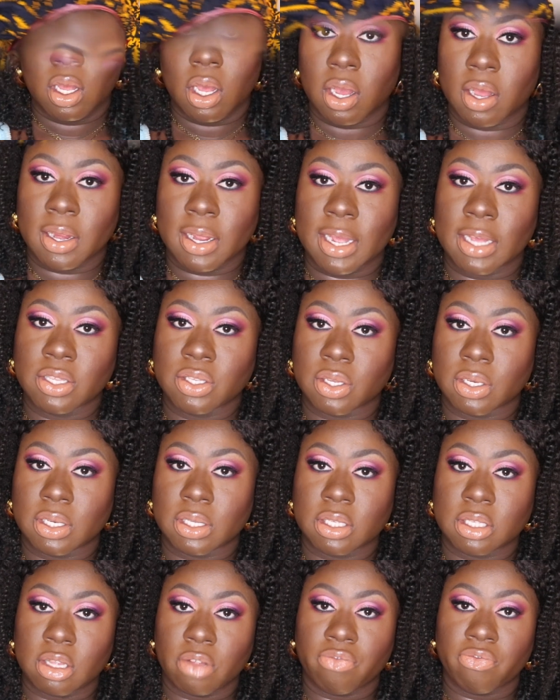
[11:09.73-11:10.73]
Alright guys, so
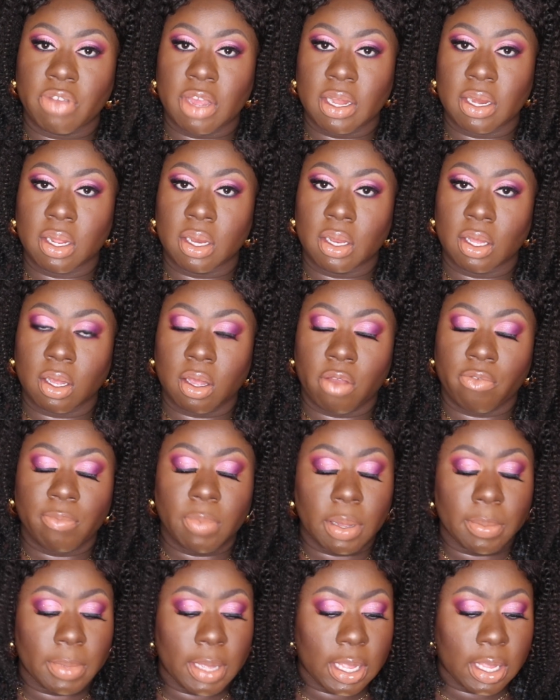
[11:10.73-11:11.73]
this is the final look of
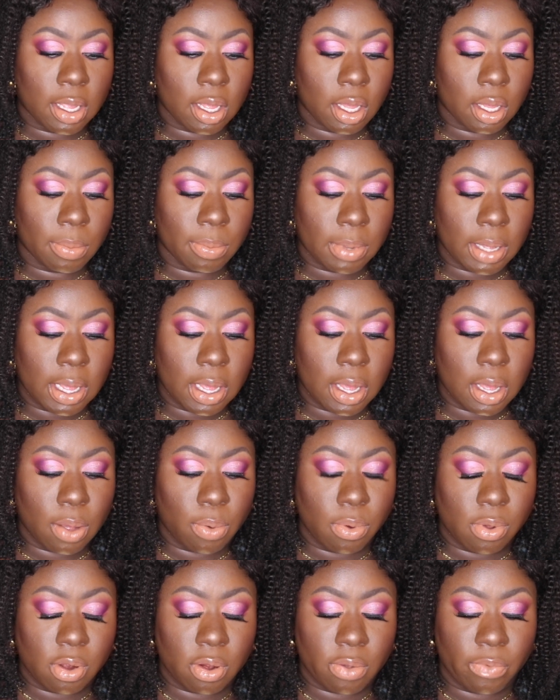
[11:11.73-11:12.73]
my makeup.
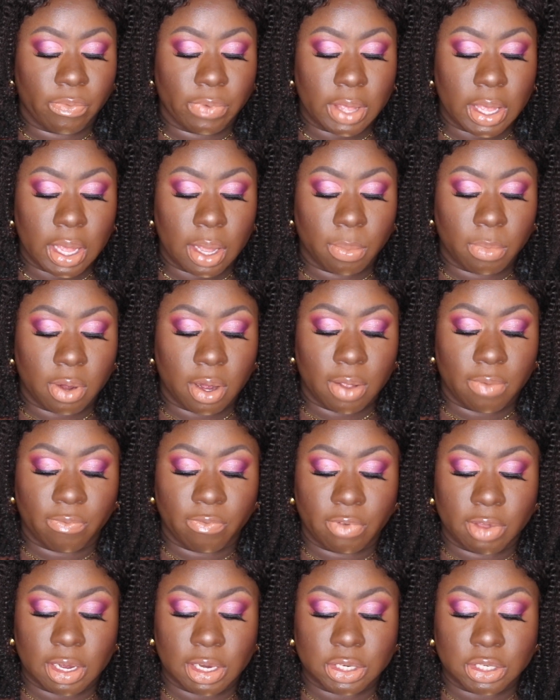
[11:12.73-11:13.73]
I went off camera and
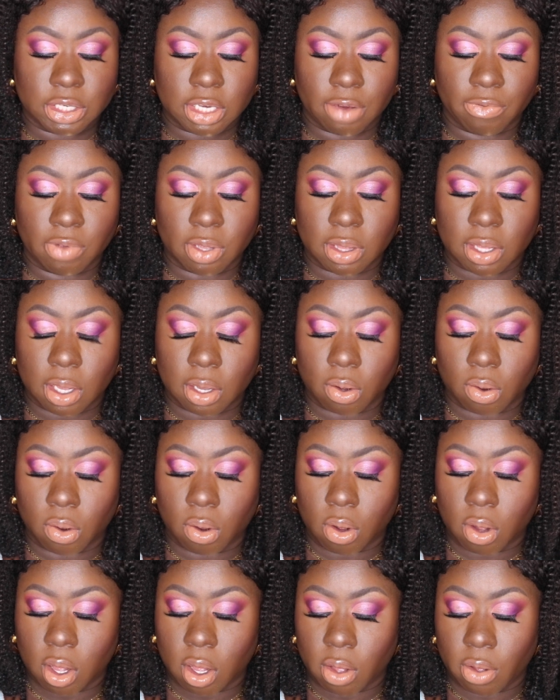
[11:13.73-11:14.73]
finished everything
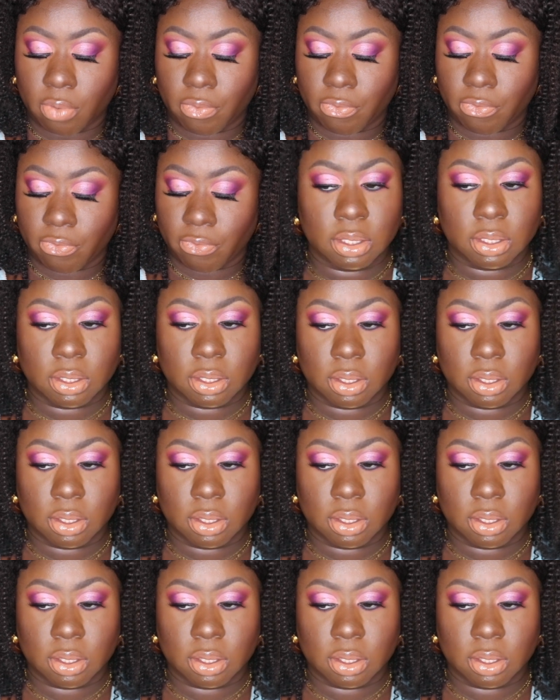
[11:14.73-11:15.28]
off.